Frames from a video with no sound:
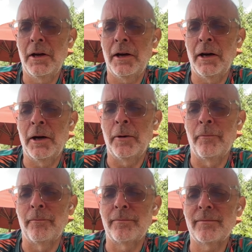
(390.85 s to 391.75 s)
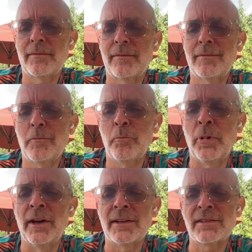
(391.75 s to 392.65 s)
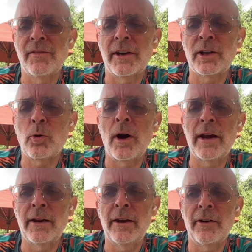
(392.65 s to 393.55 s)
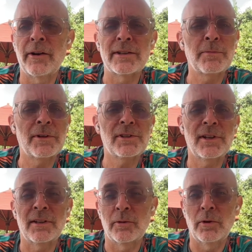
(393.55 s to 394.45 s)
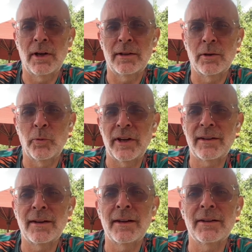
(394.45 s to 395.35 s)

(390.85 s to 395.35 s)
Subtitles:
Um, but it's a very quiet area, especially on a weekday.